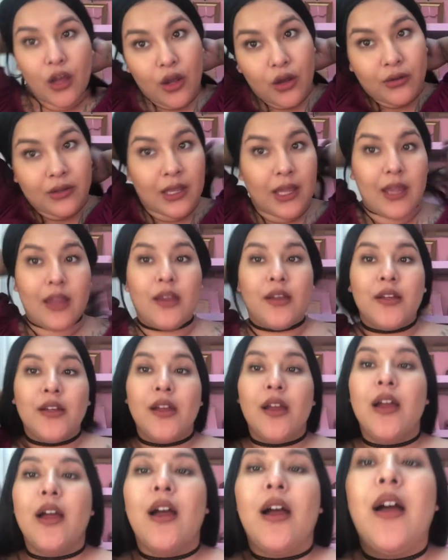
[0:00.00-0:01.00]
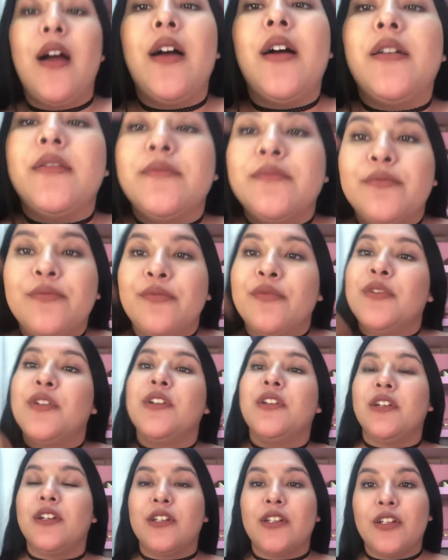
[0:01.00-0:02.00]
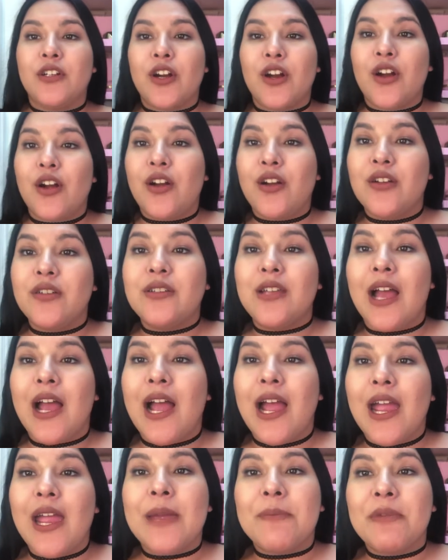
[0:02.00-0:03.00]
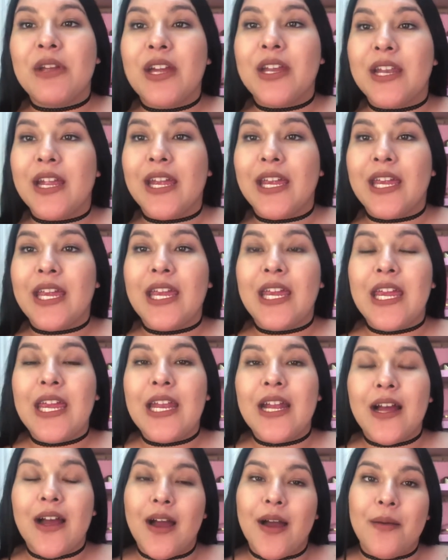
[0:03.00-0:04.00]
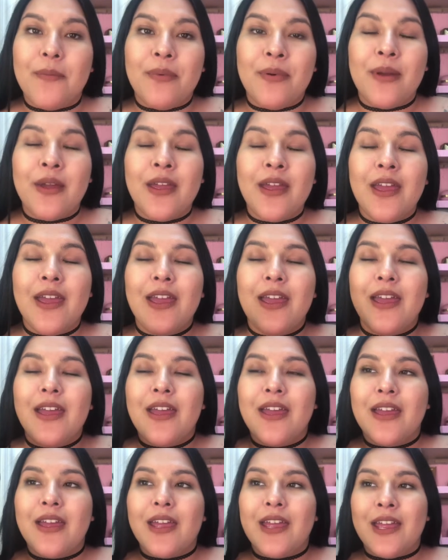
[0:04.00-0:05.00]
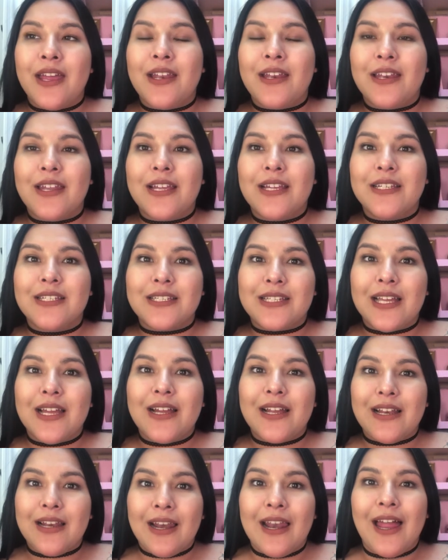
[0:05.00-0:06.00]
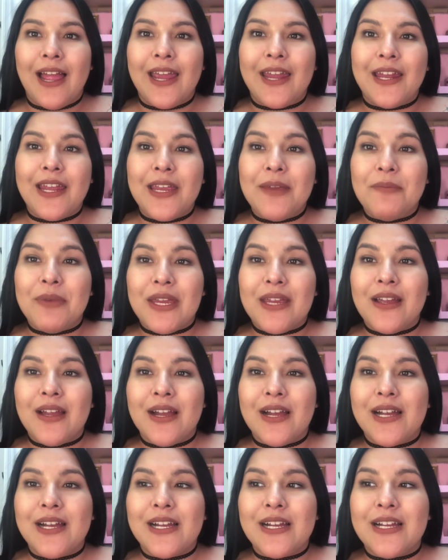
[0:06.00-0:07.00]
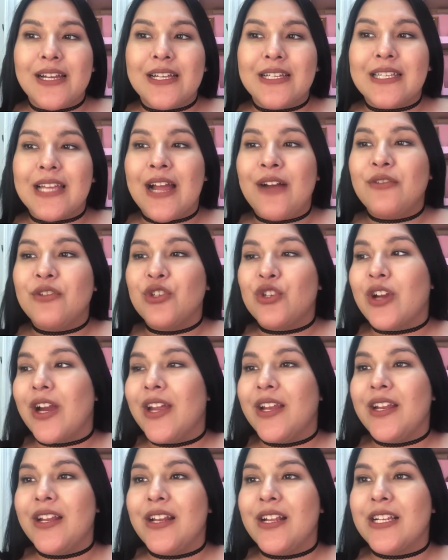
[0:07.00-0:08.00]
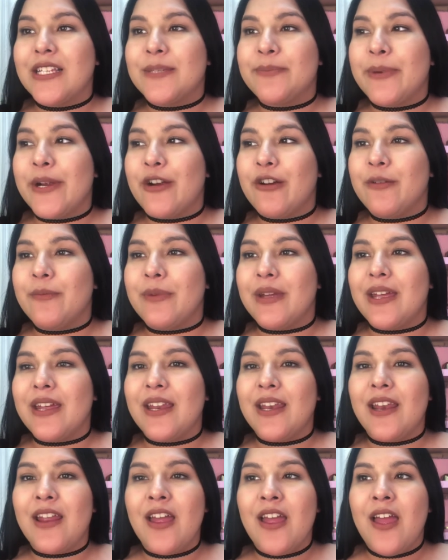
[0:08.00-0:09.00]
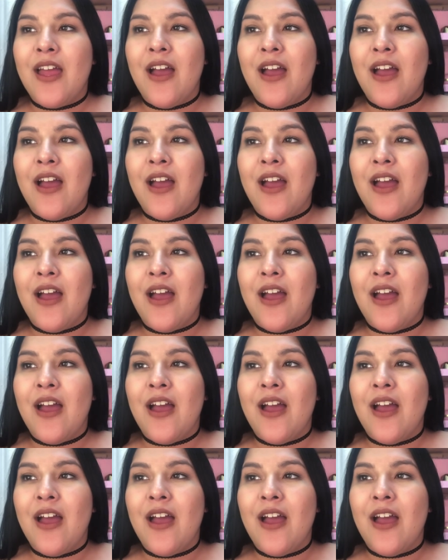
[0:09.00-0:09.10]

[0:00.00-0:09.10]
Okay, girls, I am gonna heat up in this lighting because I was trying an experiment